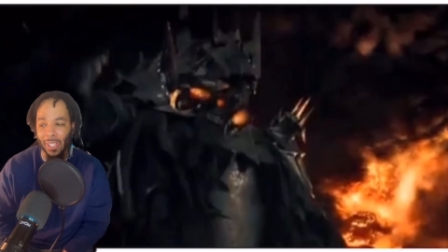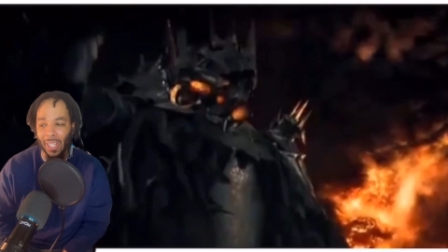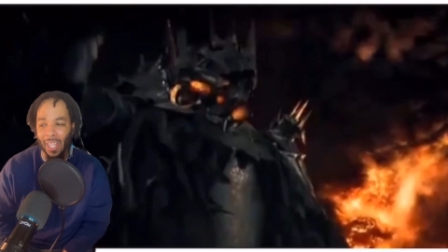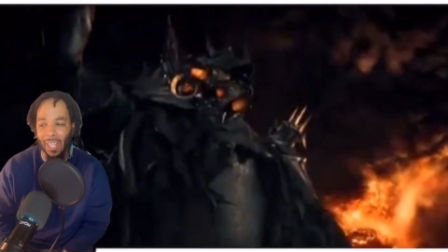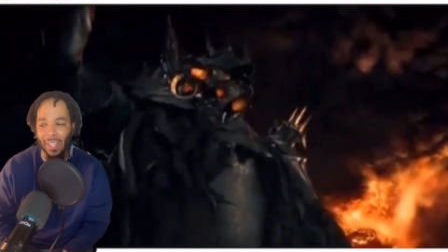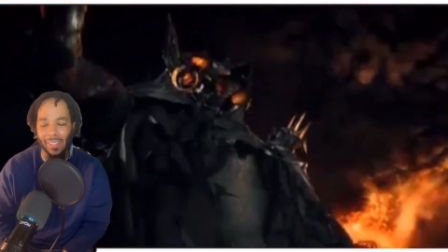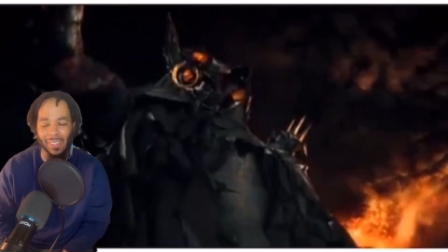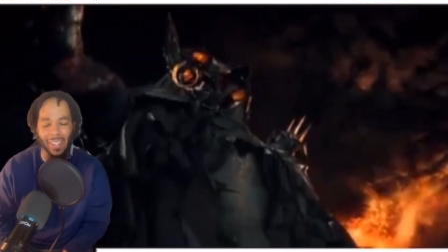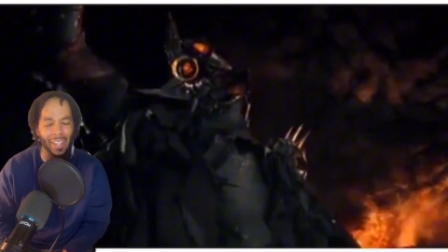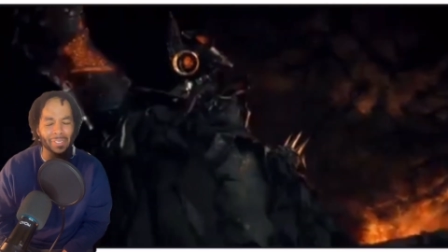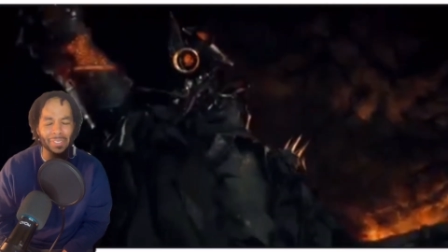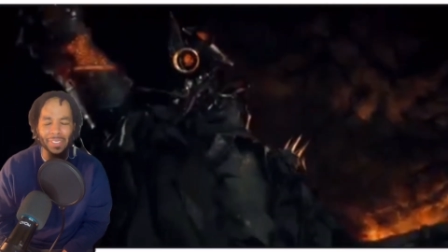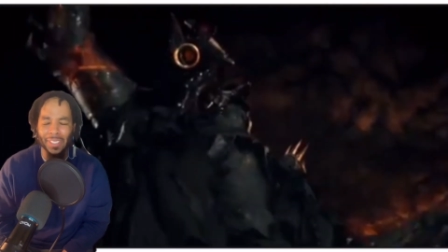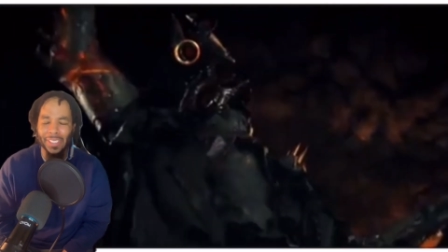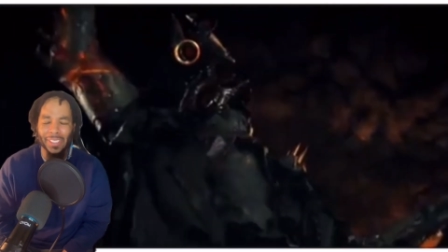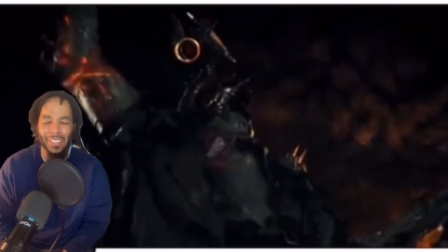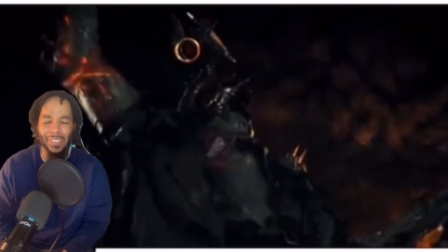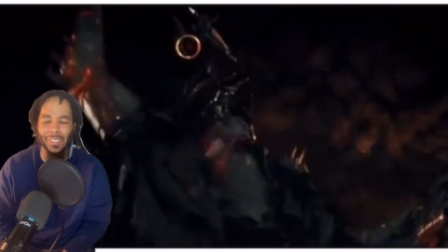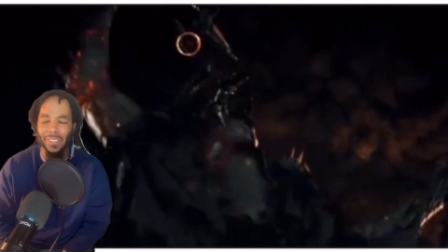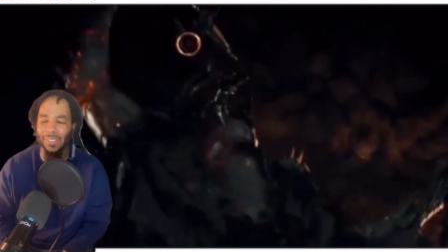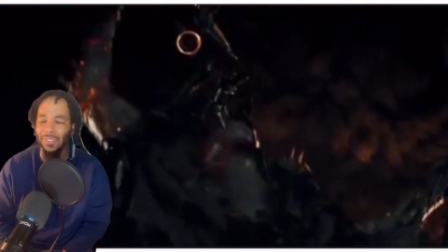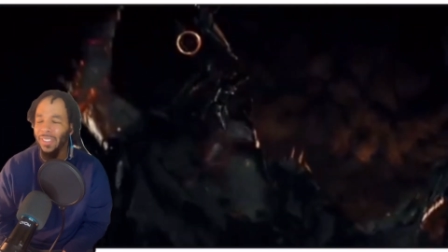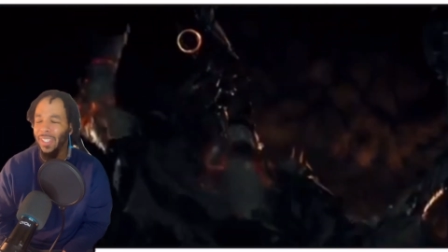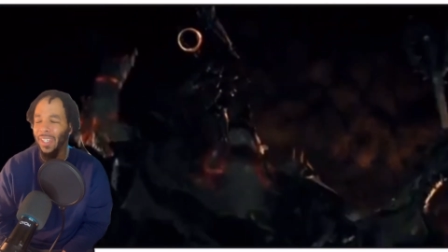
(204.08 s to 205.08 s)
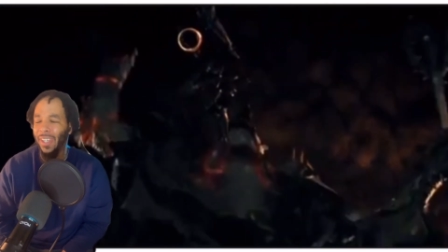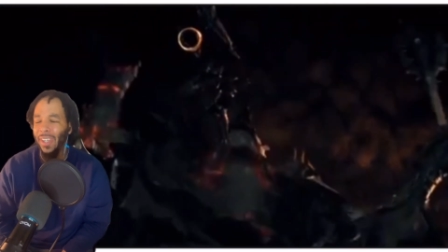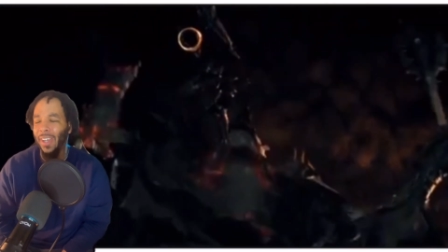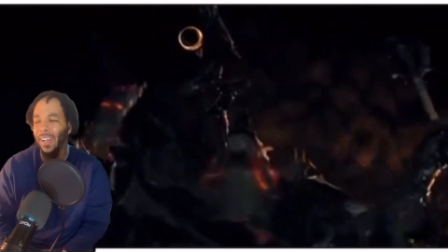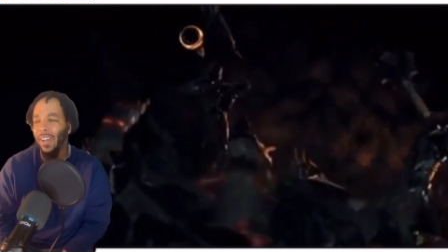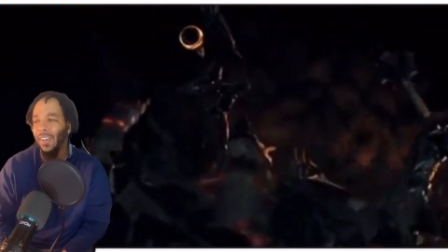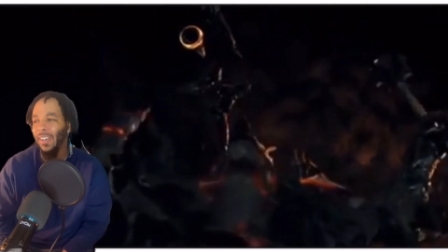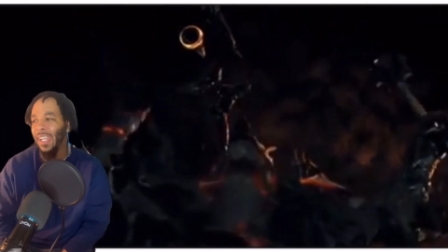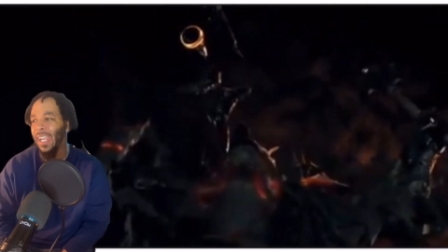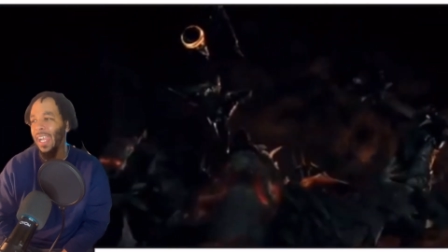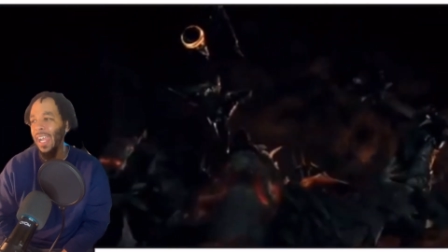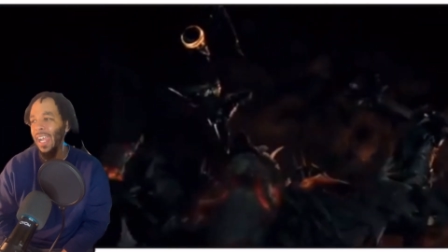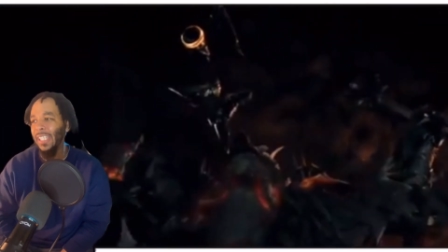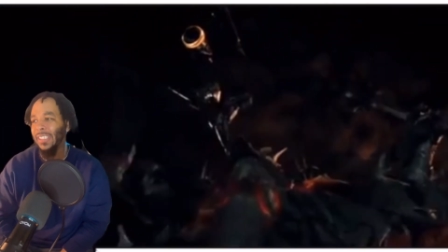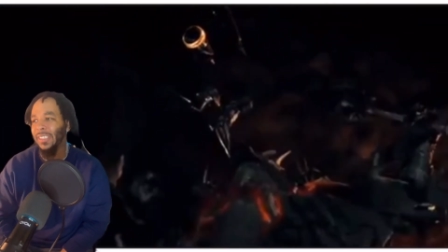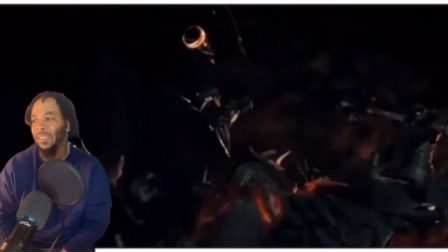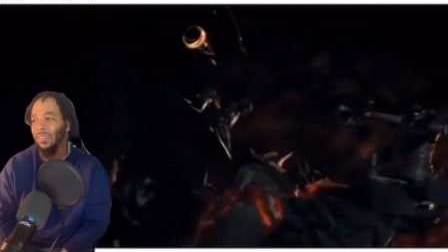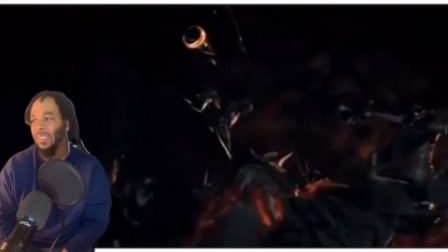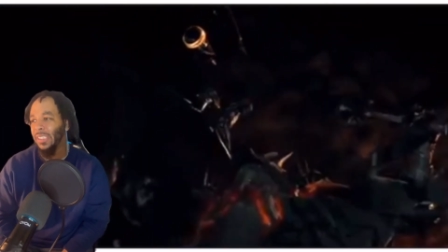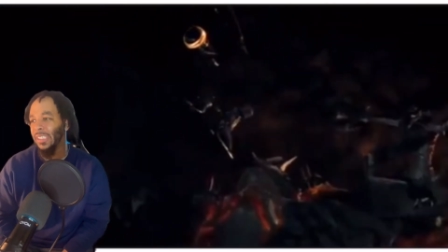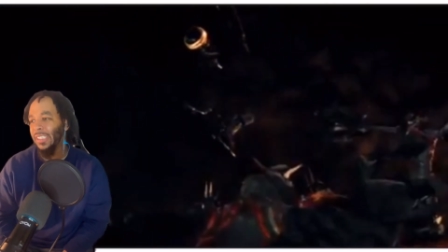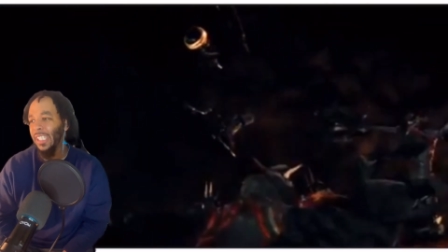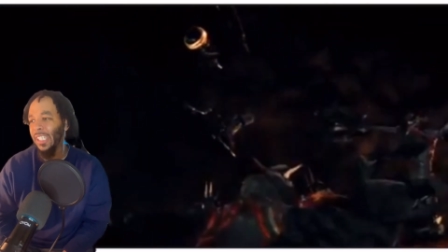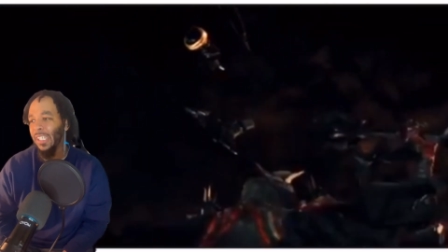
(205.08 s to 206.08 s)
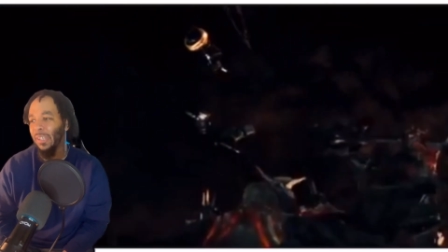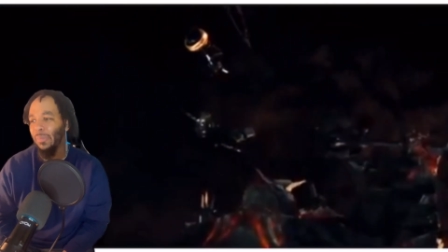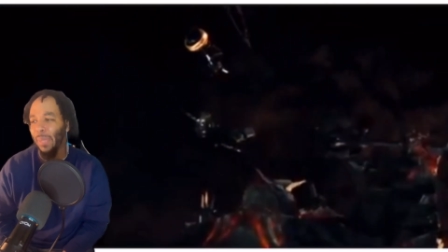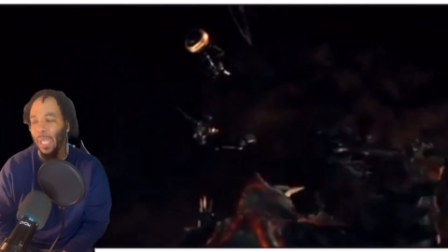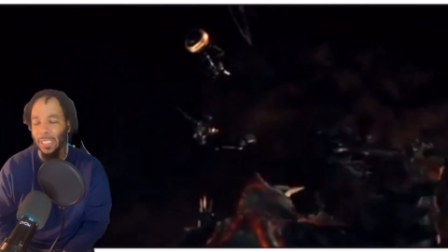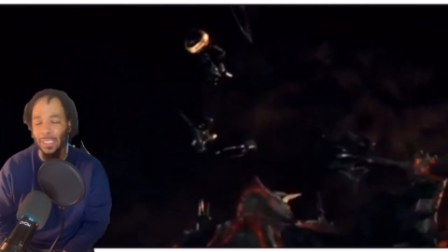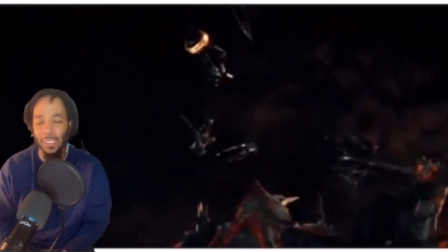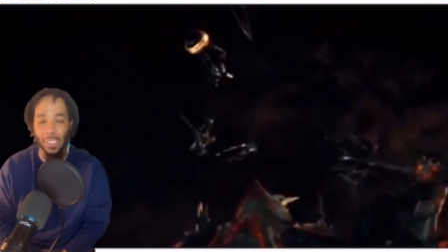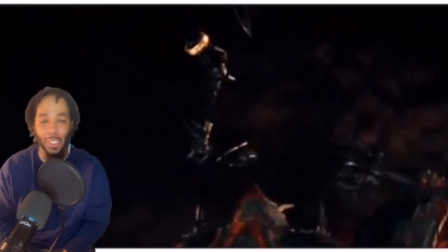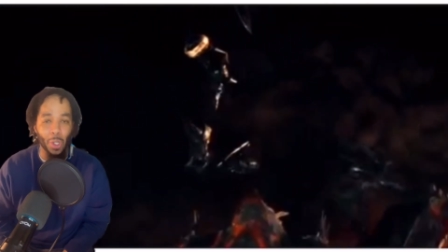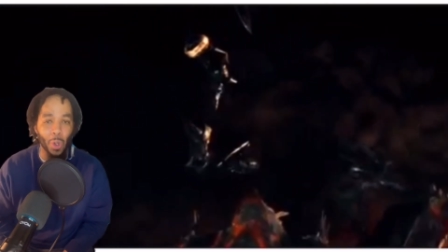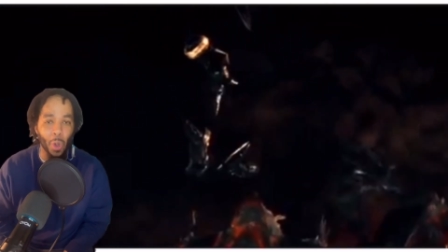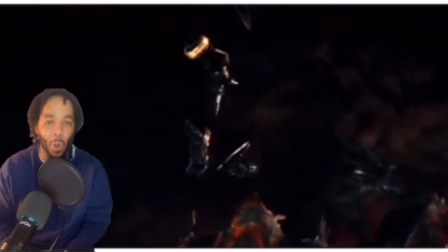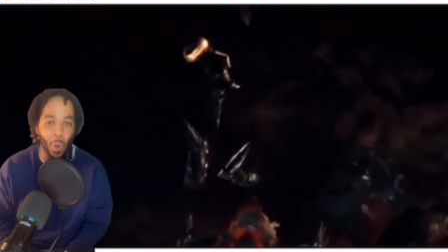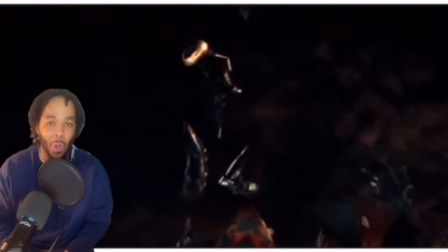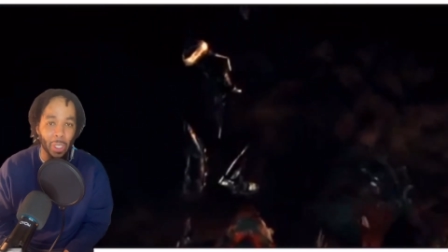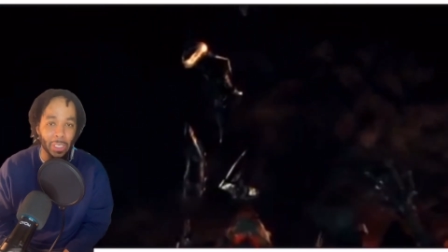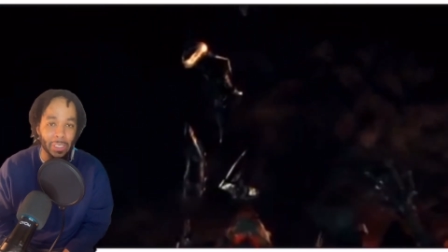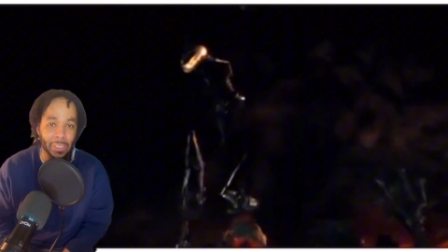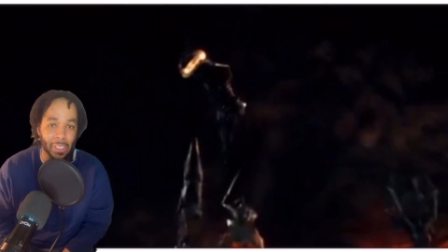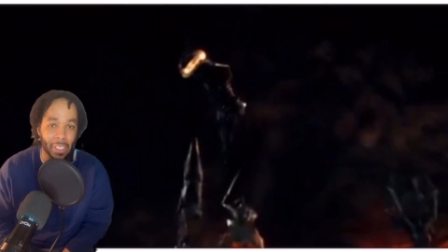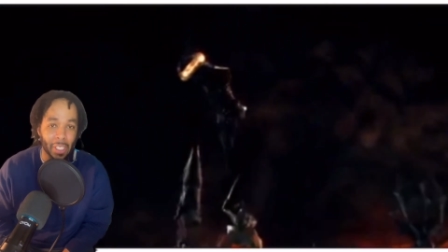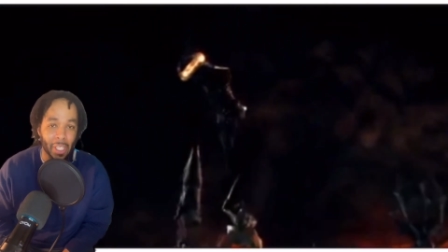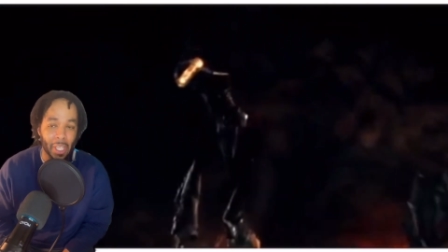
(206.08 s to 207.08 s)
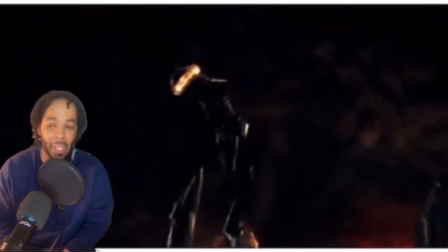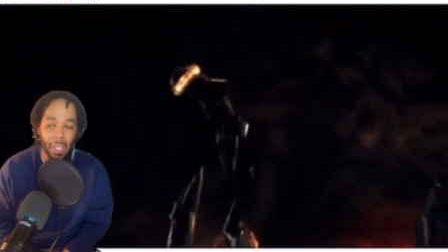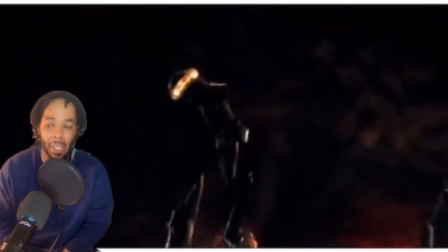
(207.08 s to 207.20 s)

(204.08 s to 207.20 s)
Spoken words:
I'm just thinking back to the horse,